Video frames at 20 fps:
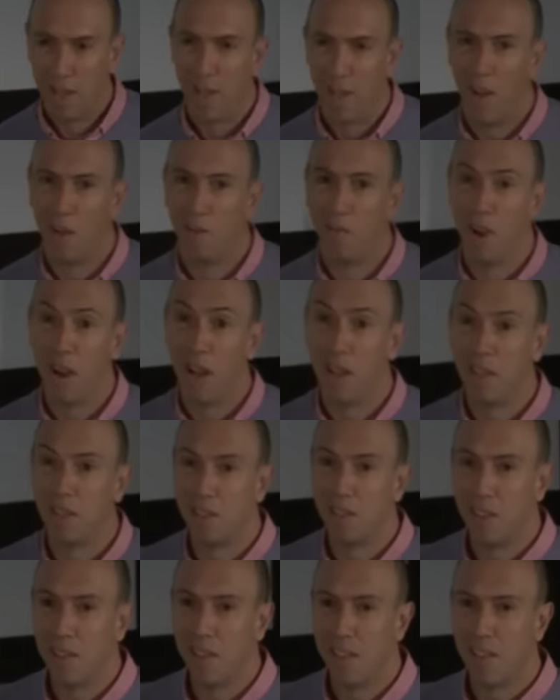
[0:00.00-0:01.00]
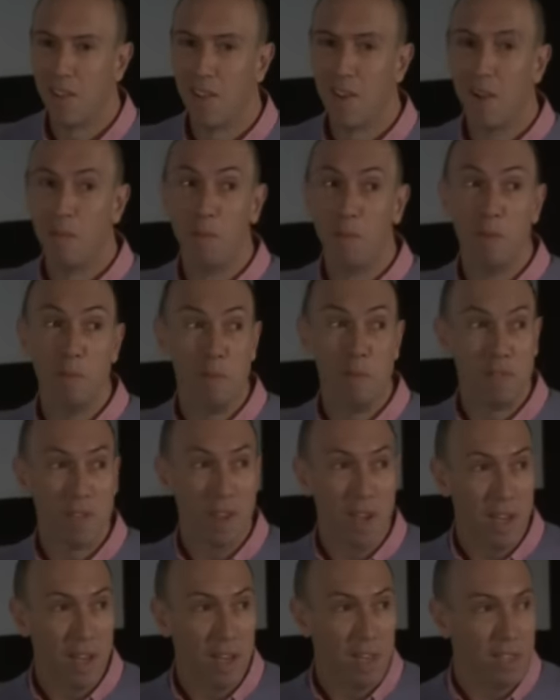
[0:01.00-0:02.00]
I'd rather see the guy with the
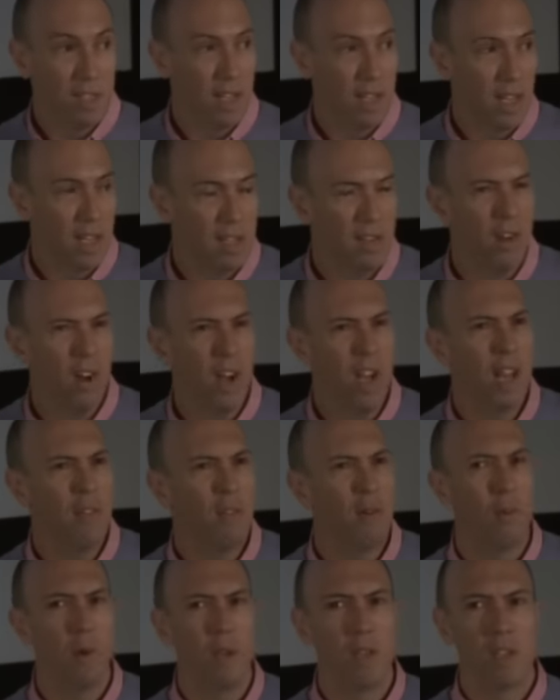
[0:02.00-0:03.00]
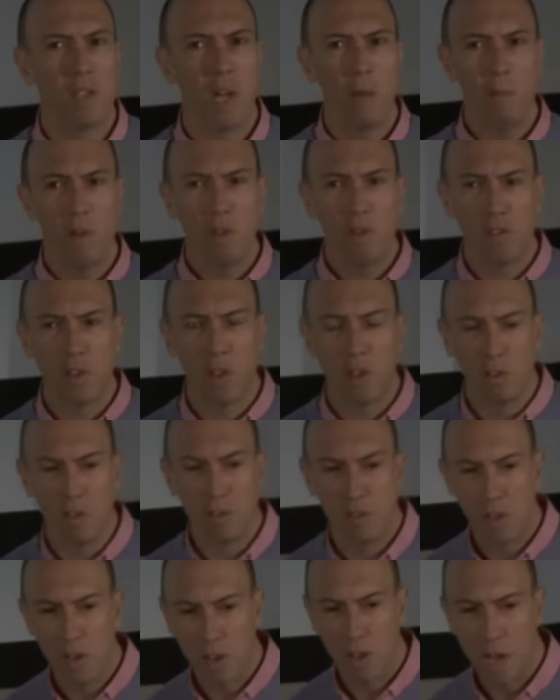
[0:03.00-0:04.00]
Mercedes keys. And I love it when some consultants
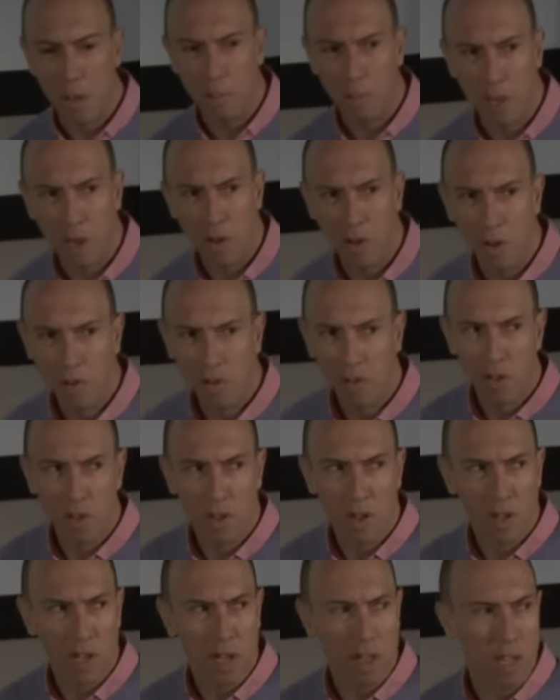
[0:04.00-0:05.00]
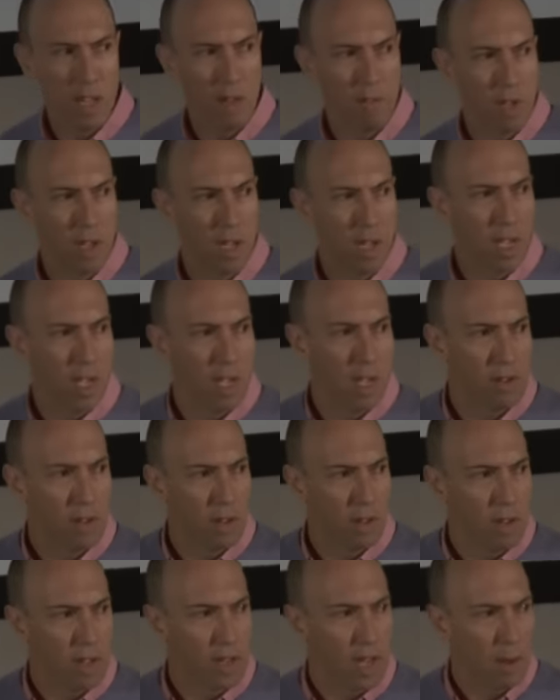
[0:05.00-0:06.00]
turn up and nonchalantly leave the keys
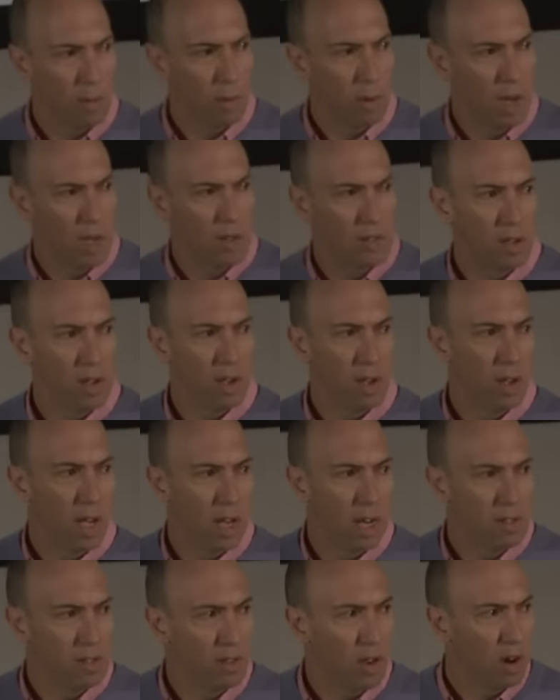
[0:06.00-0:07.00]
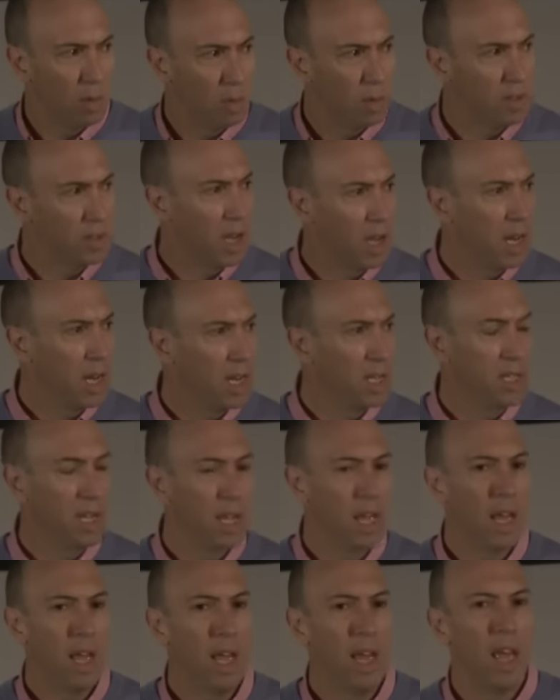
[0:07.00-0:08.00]
on the table next to you and it's got a Mercedes
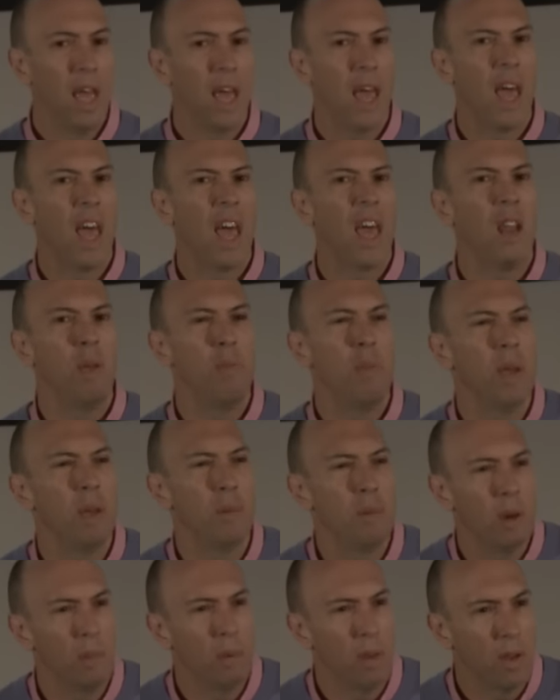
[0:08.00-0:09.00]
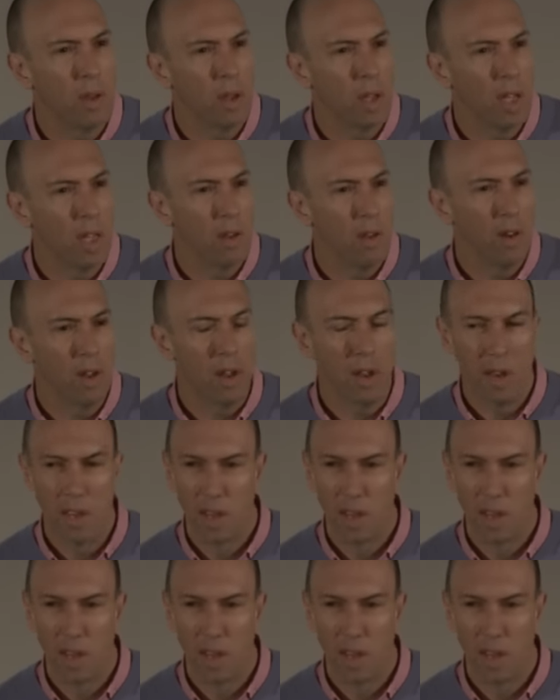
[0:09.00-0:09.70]
and a BMW key on it.